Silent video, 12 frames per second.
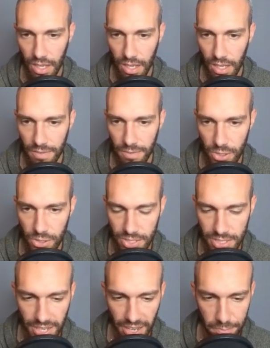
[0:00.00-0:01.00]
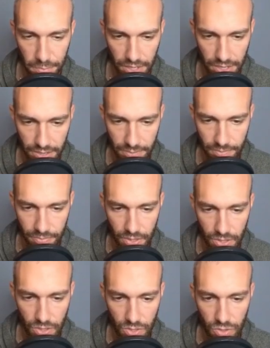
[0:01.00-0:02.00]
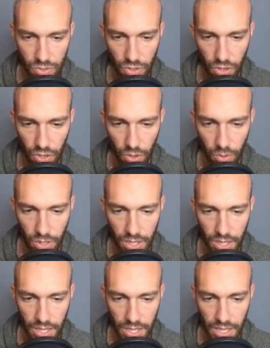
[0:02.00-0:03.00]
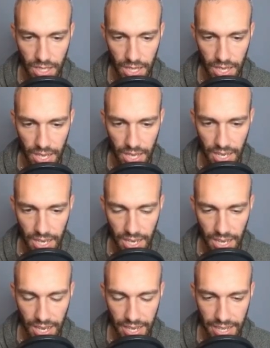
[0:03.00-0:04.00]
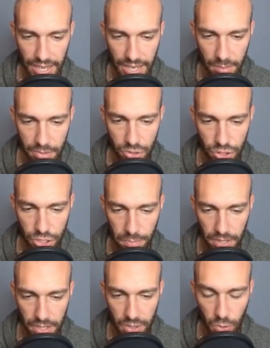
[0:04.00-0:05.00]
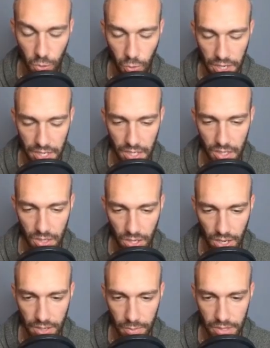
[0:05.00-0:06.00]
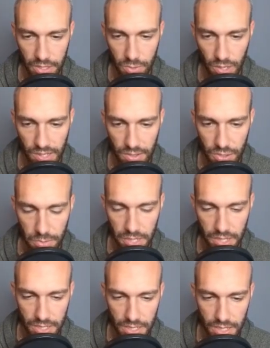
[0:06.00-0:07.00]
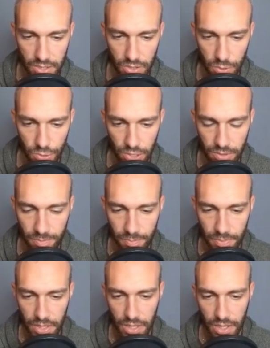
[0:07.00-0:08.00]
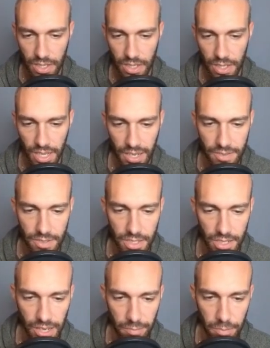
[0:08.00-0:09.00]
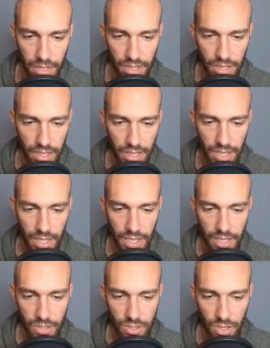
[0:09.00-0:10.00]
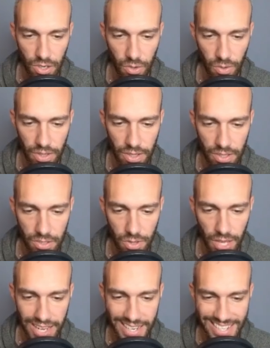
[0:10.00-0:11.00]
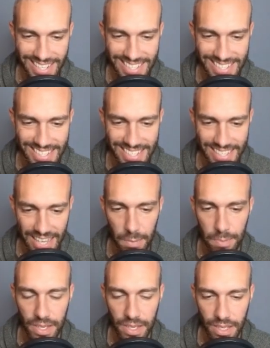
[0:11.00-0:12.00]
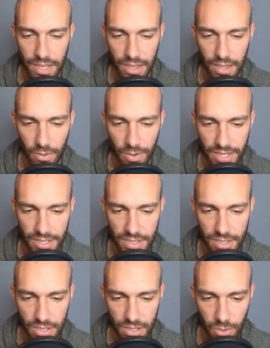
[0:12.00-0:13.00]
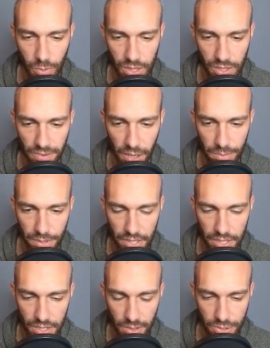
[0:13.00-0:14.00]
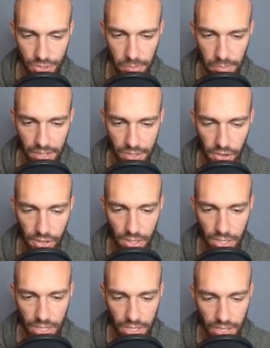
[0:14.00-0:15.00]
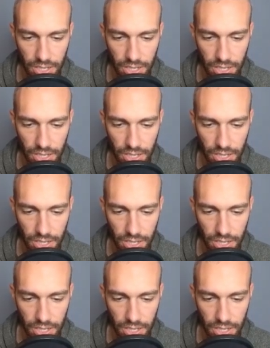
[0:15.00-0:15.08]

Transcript: Fortress is half bug. So I am chipping quite a lot with these rock throws because it is neutral. Half steel, half bug. So do that, snipe the rest with the foul play here, which I banked earlier.